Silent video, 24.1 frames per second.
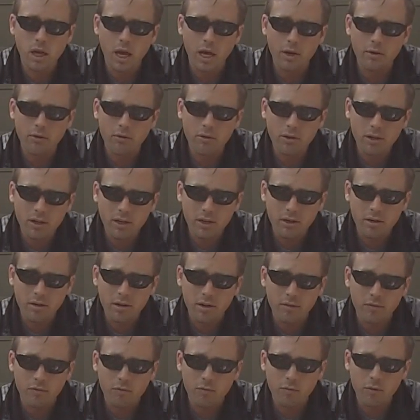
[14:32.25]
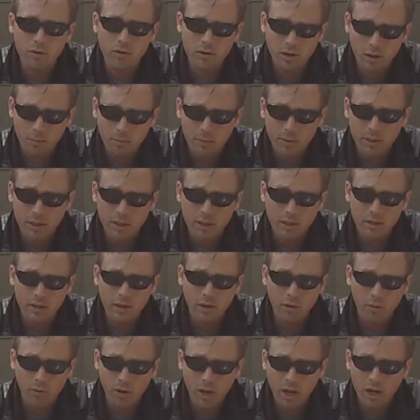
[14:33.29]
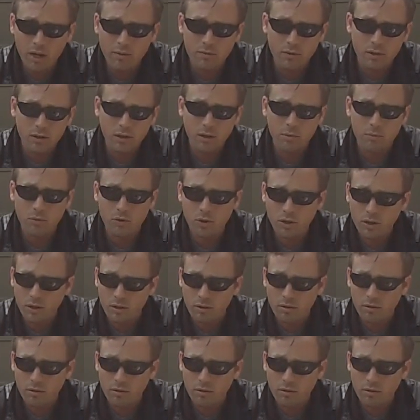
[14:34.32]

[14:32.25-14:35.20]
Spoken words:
I don't care if company arrives and comes in.